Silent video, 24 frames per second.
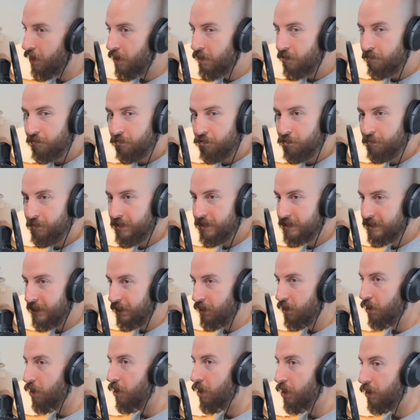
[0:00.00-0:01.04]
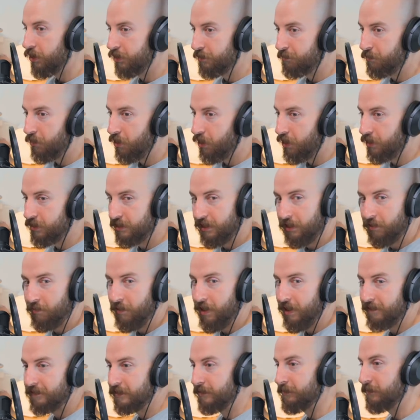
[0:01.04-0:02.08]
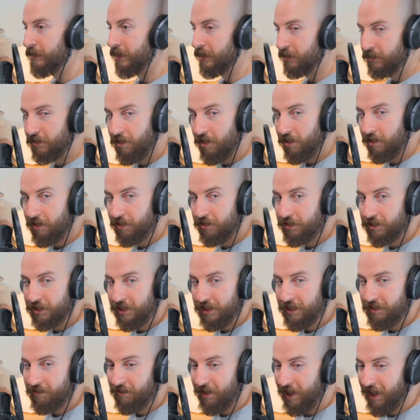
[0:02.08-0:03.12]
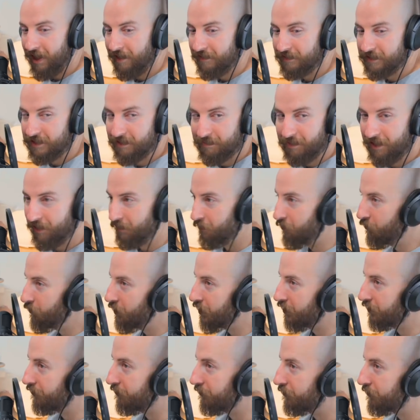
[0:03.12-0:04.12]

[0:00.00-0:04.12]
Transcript: our room is like a hodgepodge. Like we have some technology, we have some like weird